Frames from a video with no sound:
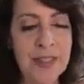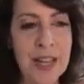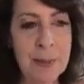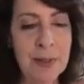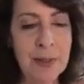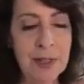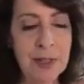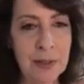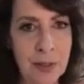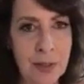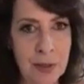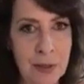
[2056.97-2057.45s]
But
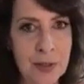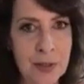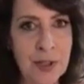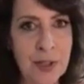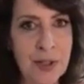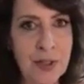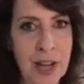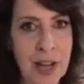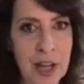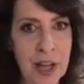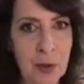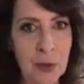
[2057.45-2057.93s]

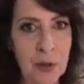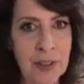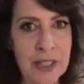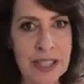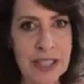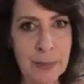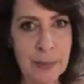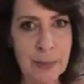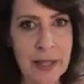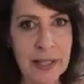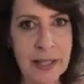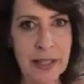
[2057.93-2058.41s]
Demilunes,
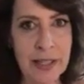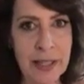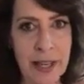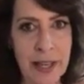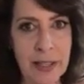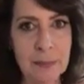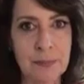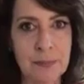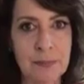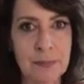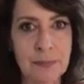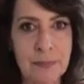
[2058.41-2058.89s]
generally
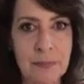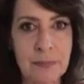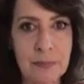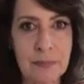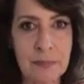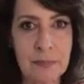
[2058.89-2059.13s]
speaking,